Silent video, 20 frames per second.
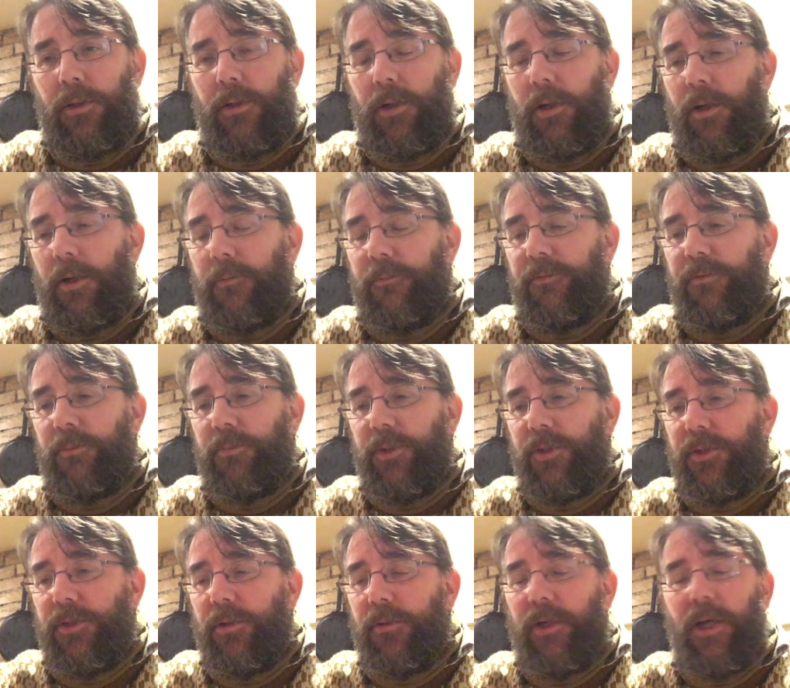um, from
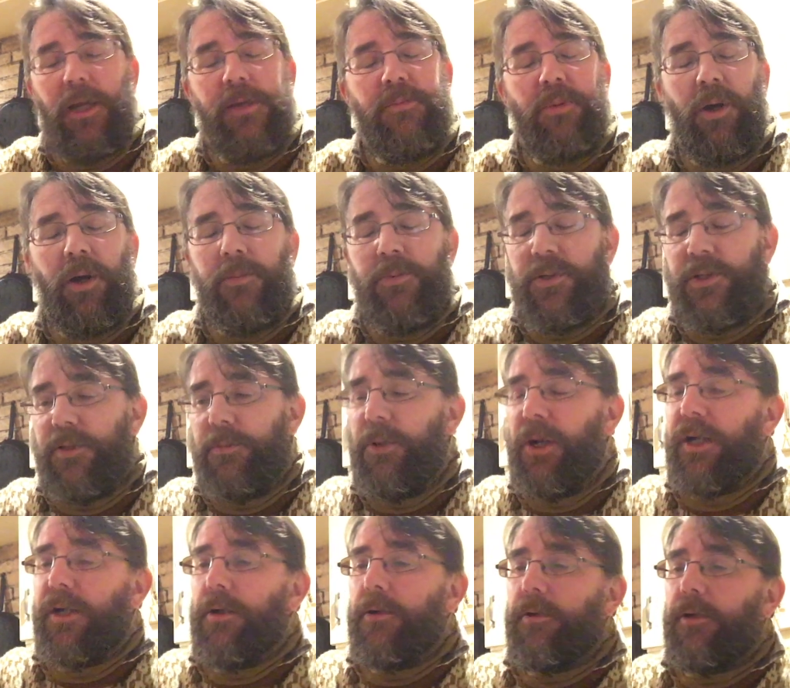the UK Pipe and
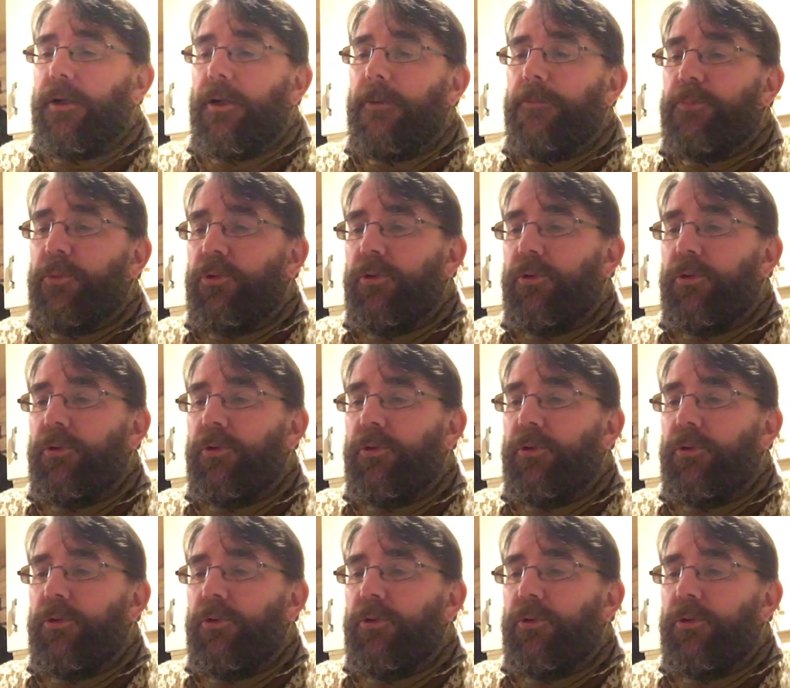Tobacco Club,